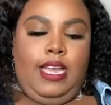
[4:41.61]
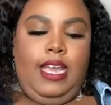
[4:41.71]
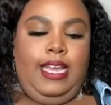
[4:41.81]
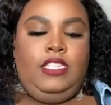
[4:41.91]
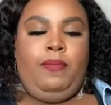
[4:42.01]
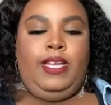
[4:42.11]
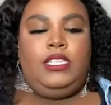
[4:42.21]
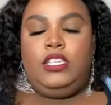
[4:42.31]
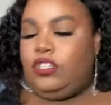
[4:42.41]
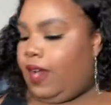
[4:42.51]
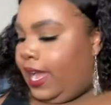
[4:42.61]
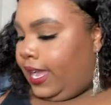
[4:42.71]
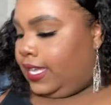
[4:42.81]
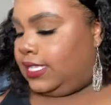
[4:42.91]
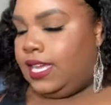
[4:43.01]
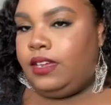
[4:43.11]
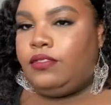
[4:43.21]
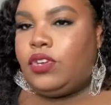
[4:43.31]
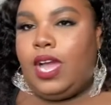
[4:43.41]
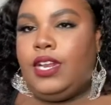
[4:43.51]
it's best to try it instead of
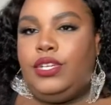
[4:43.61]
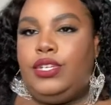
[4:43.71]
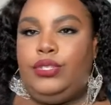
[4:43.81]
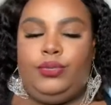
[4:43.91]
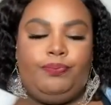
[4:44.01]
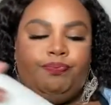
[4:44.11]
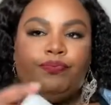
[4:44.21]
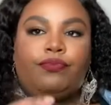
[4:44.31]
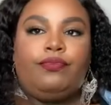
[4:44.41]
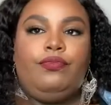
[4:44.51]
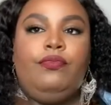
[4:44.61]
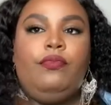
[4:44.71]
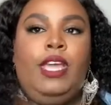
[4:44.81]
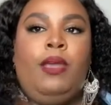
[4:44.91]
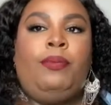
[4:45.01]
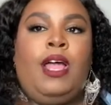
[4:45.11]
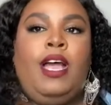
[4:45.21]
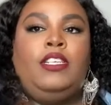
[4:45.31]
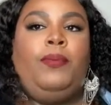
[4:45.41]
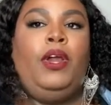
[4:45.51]
trying to do a
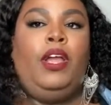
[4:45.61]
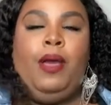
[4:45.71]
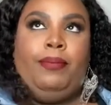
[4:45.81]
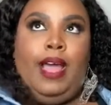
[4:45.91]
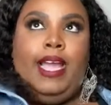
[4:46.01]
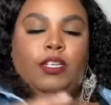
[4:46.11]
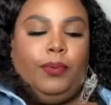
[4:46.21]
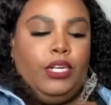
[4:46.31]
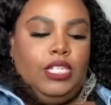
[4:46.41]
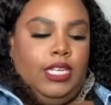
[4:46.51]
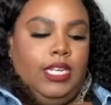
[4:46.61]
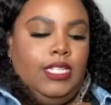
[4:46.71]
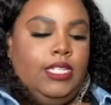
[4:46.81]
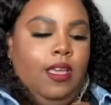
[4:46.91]
blind a blind purchase.